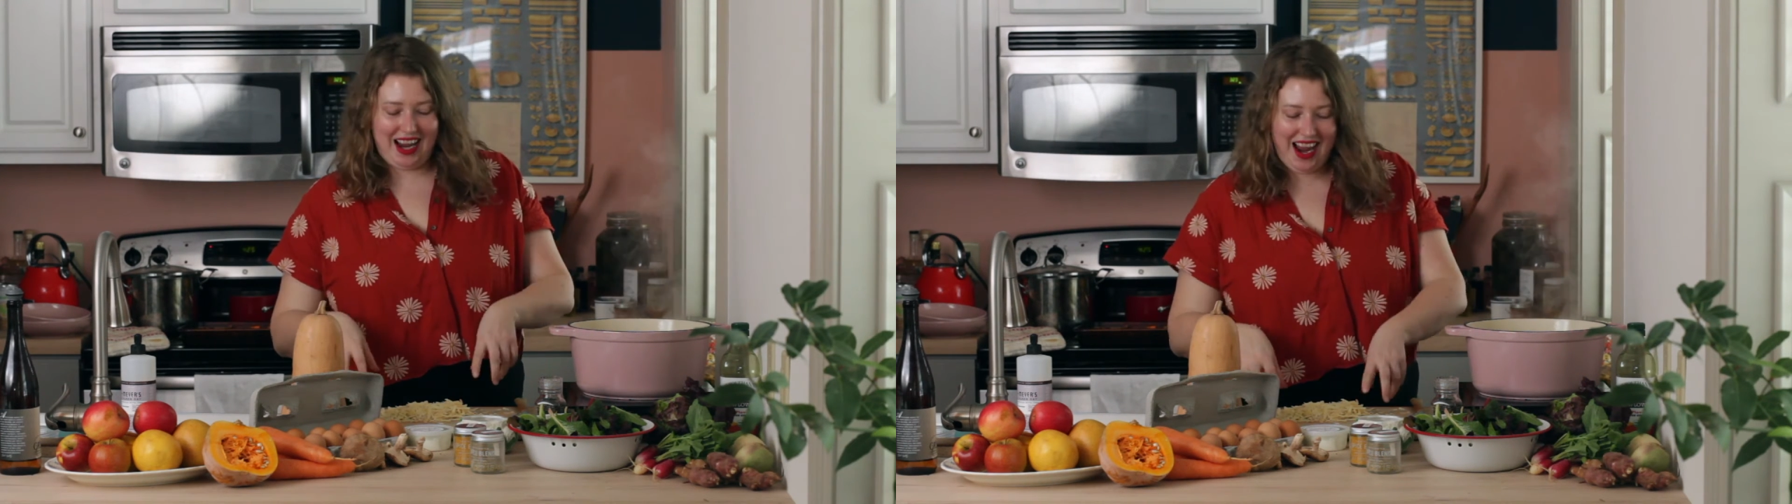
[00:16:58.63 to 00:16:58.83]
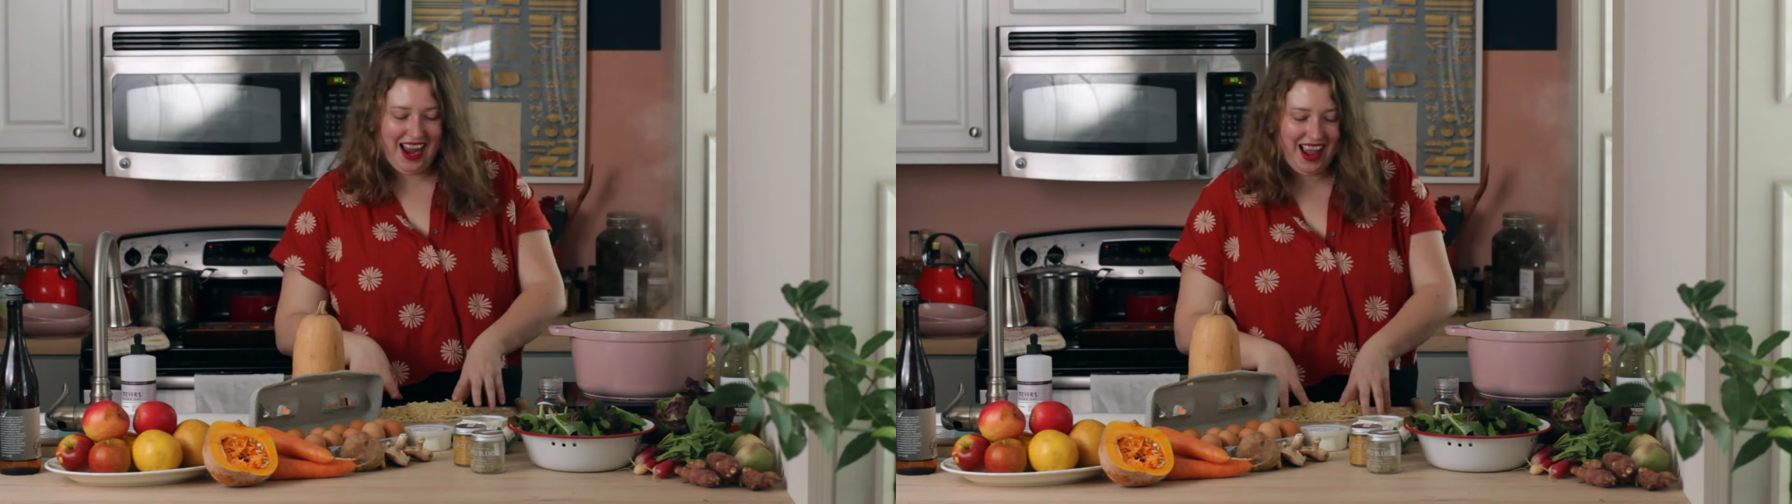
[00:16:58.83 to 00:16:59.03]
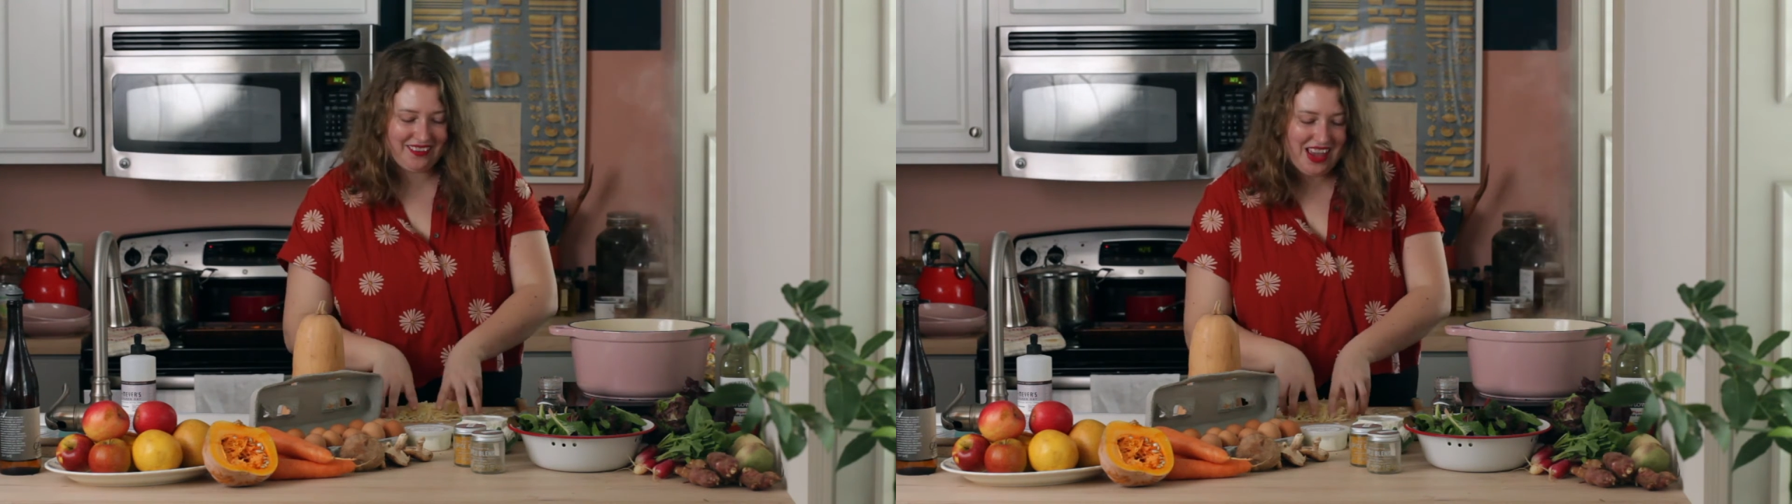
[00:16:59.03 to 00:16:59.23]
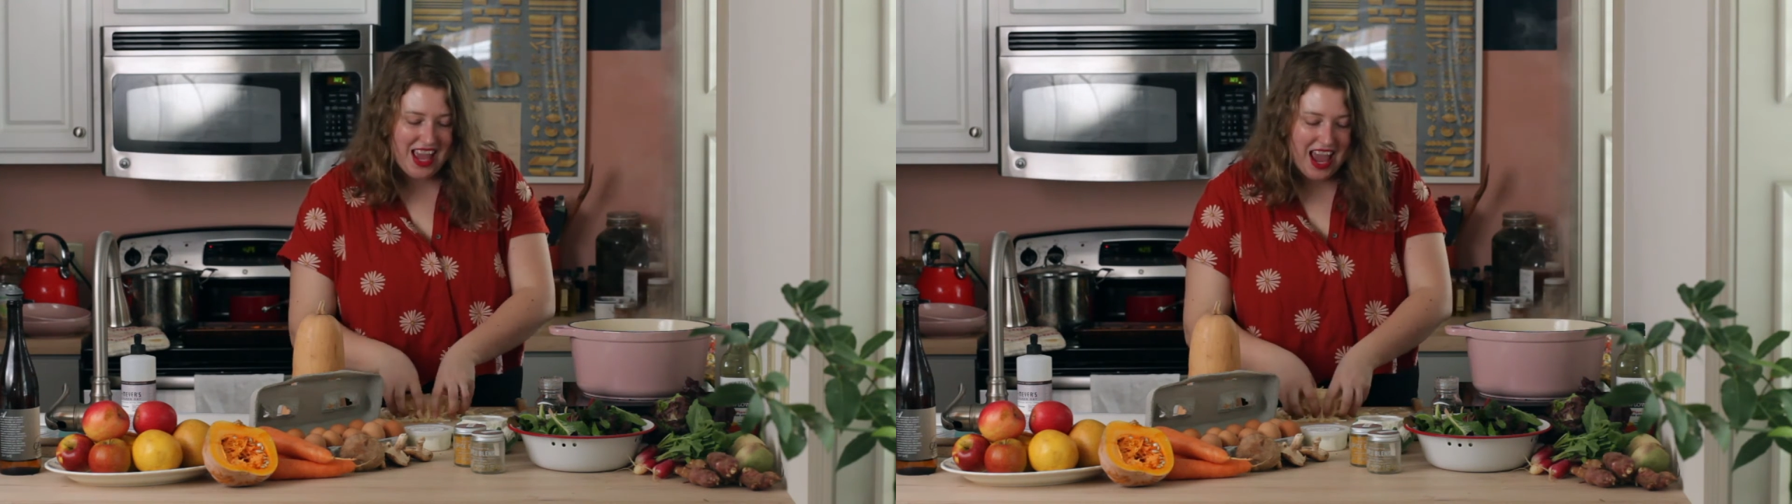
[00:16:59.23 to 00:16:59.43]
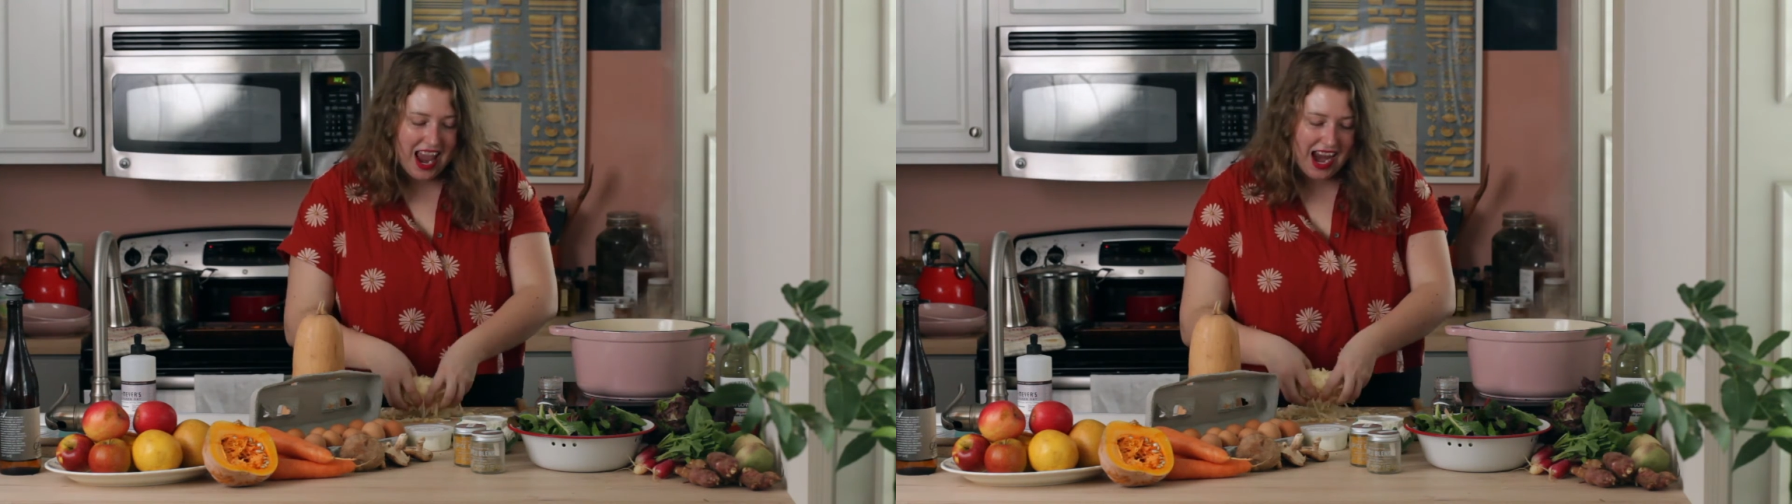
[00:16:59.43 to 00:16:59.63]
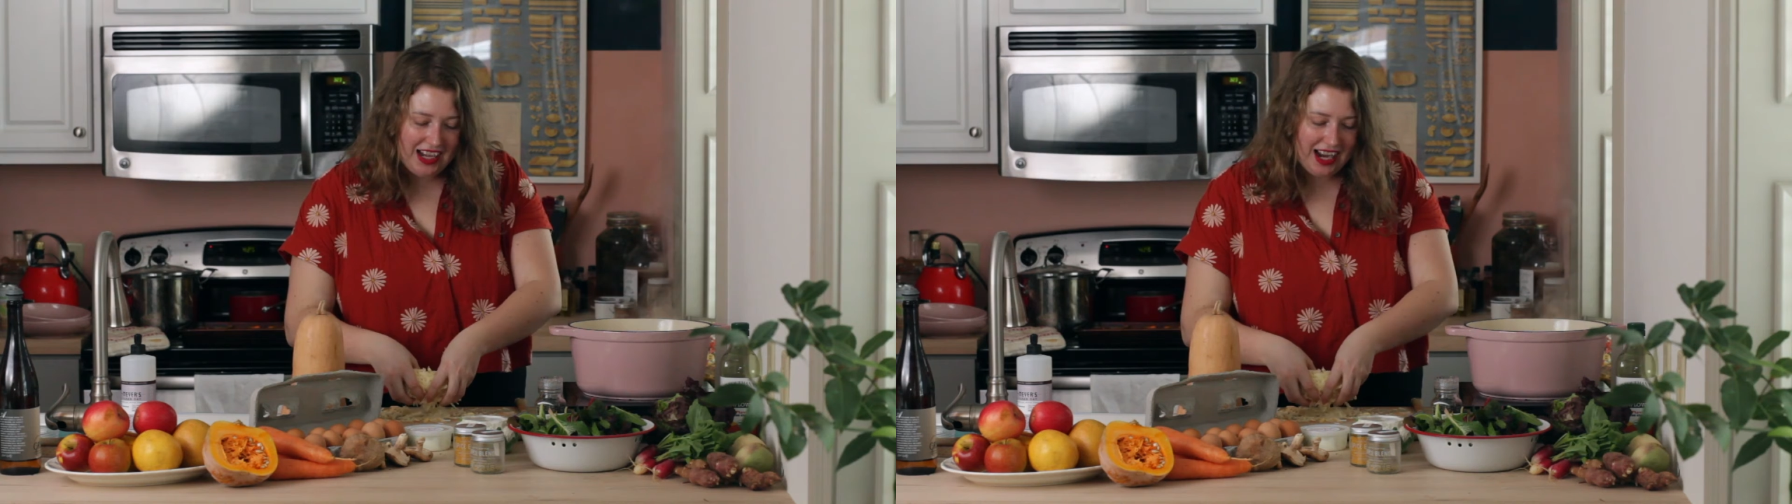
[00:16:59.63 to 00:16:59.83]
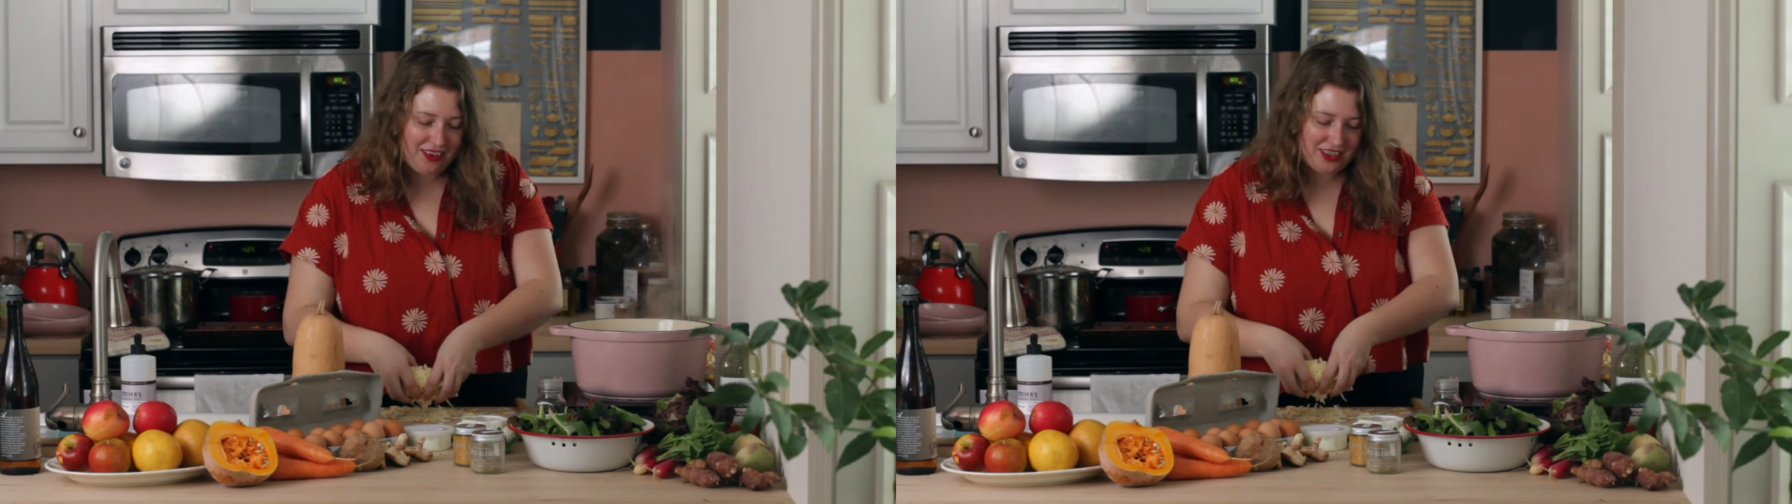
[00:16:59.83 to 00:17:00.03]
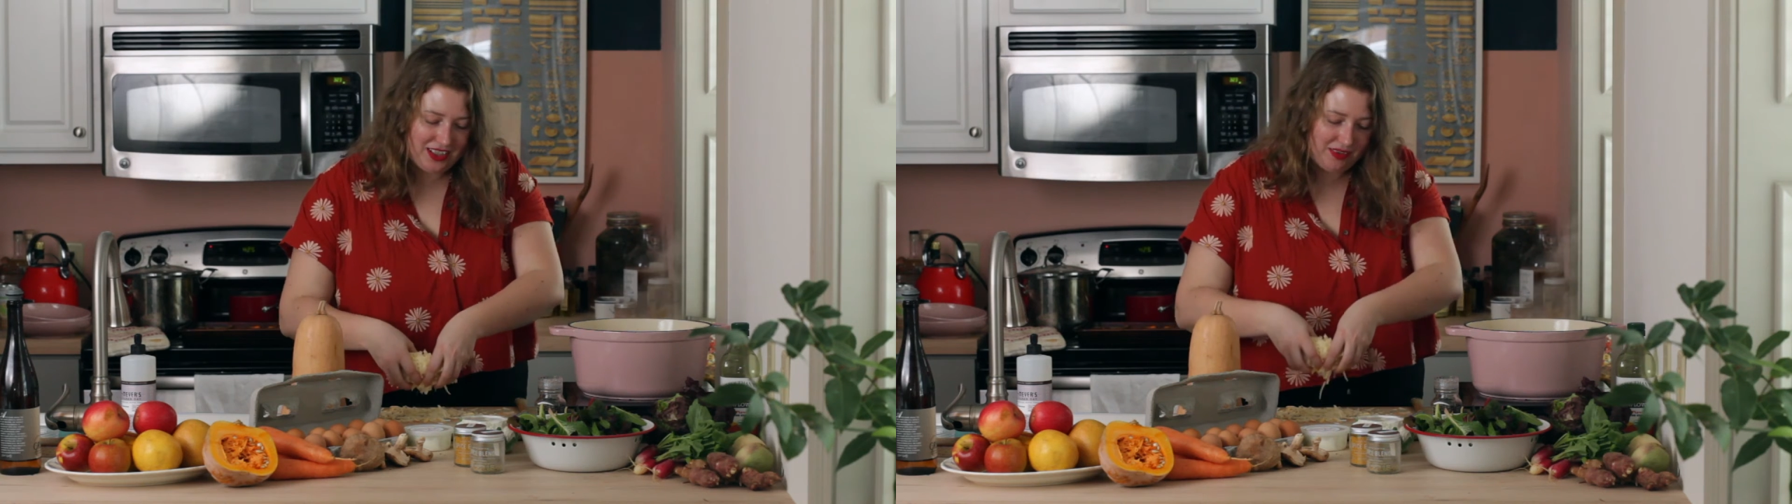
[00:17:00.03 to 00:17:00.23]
I have 8 ounces